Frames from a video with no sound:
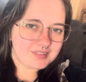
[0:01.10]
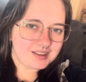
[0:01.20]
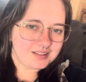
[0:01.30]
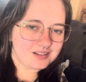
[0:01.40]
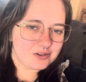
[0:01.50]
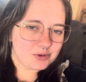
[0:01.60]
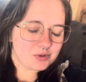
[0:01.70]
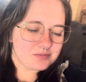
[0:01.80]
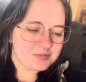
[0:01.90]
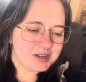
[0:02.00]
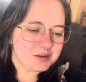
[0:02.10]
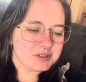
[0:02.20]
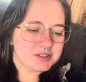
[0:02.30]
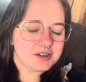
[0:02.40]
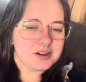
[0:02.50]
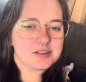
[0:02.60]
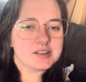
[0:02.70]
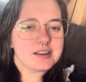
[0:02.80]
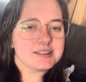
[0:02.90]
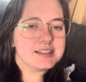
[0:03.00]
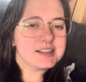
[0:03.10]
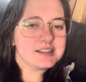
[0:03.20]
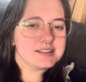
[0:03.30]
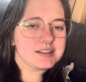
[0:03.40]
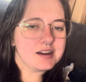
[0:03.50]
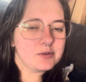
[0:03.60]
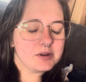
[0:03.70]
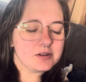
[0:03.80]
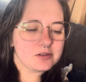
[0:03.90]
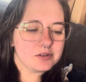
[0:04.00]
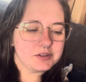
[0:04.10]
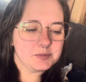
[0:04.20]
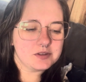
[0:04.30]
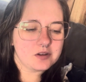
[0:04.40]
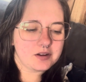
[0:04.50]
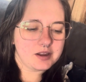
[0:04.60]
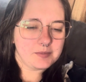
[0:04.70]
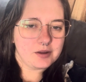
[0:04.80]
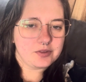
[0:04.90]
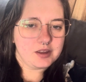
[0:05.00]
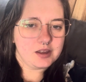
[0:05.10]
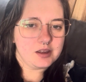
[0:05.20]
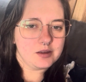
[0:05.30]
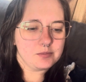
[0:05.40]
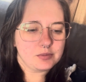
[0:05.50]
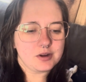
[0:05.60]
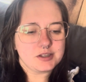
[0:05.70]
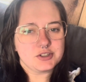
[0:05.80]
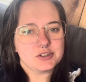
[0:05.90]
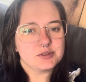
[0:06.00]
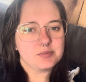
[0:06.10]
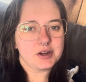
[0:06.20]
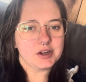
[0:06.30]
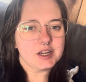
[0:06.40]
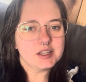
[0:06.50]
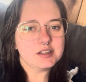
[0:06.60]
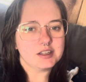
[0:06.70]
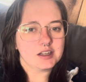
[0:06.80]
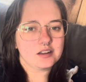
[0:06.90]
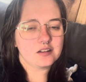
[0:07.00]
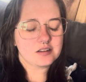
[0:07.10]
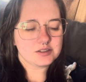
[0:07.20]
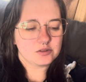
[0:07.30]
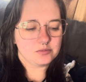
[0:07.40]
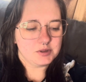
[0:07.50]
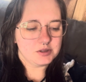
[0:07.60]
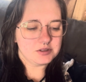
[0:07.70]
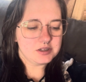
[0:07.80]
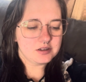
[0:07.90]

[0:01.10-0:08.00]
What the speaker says: Hello everyone, my name is Sierra Santi, and today we are going to be talking about the Impressionist period in classical music.